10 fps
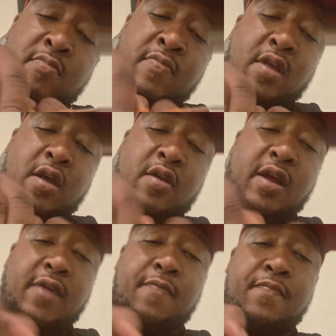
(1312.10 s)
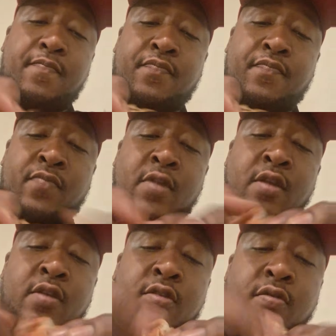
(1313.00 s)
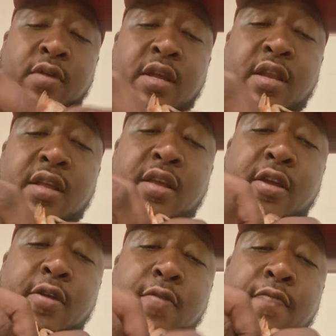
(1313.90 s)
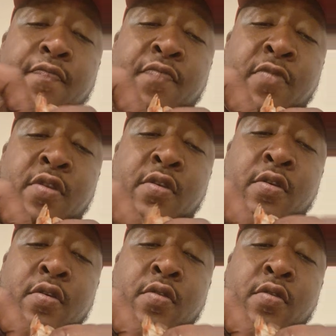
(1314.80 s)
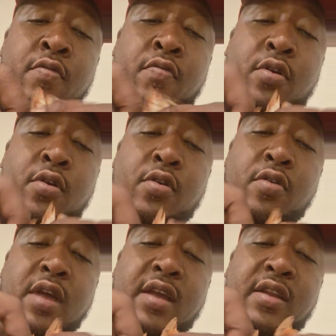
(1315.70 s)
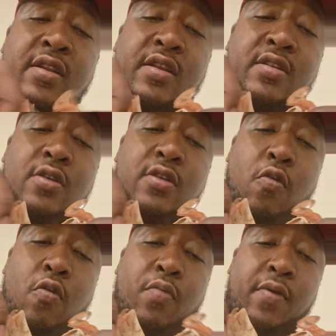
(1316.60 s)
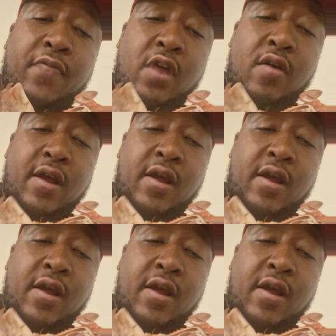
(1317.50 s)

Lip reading: All right, so we're getting in here. Cracking this open. All right,